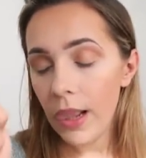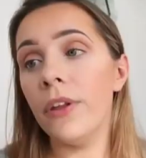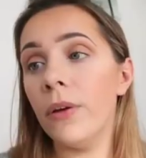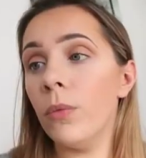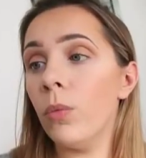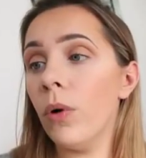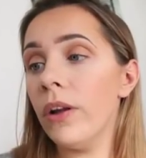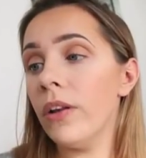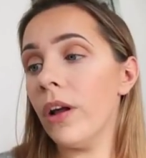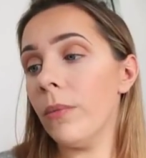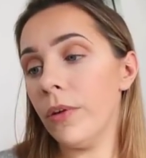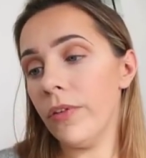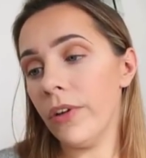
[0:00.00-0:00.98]
The one that
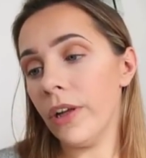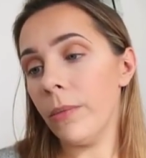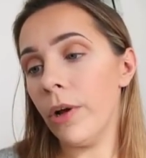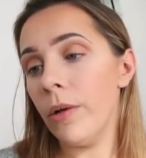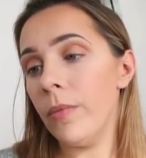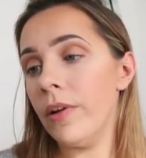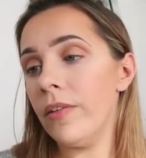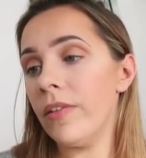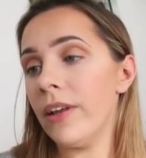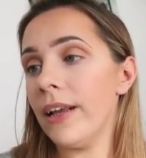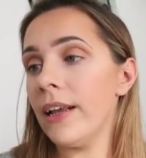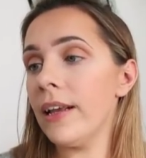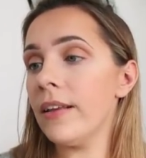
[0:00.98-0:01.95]
I'm using at the moment
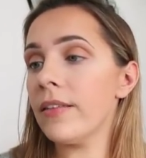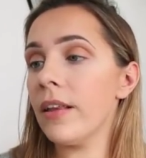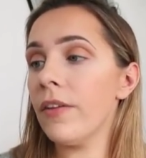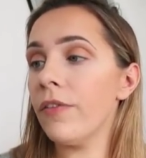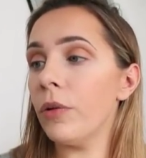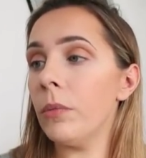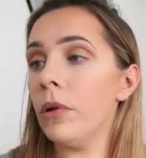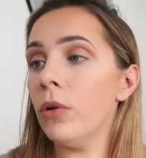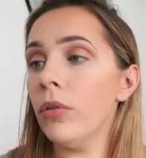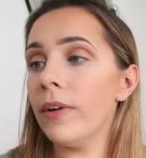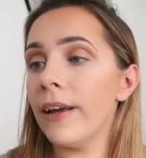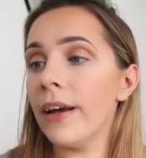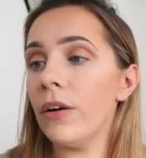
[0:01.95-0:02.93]
is from
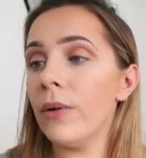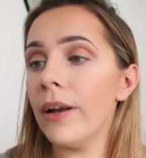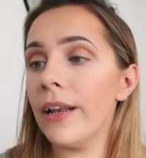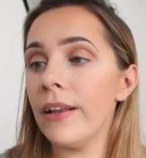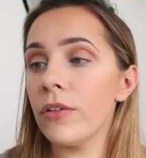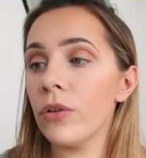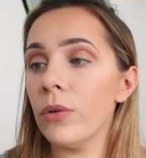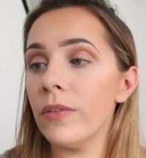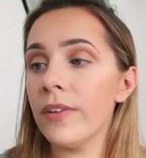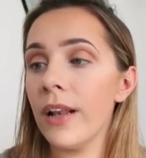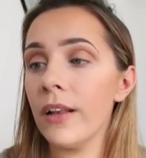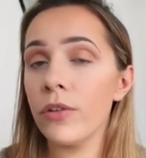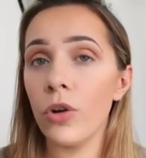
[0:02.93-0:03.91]
L'Oreal and it's called
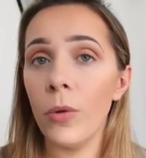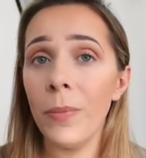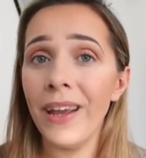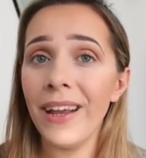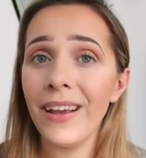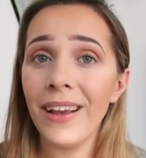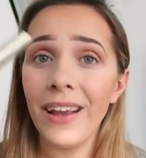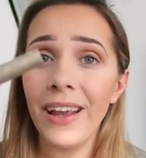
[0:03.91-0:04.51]
Telescopic.